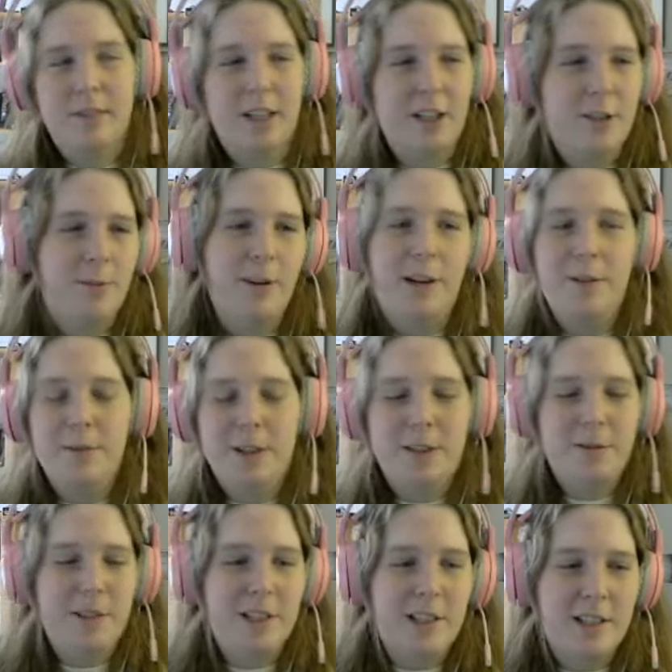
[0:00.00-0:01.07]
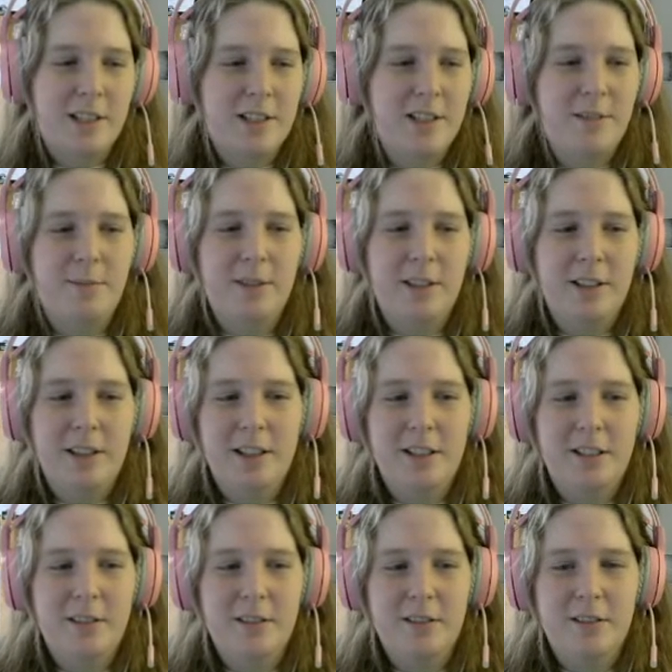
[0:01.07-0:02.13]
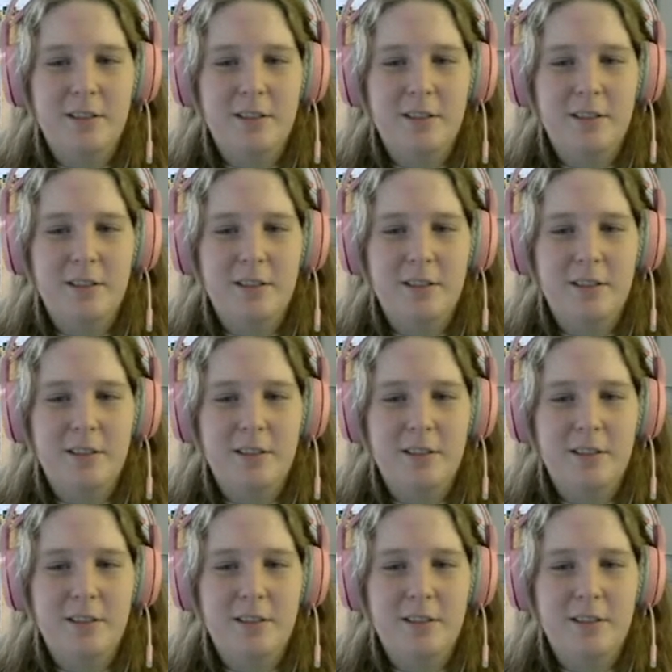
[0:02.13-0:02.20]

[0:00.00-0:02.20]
you're paying probably 60 million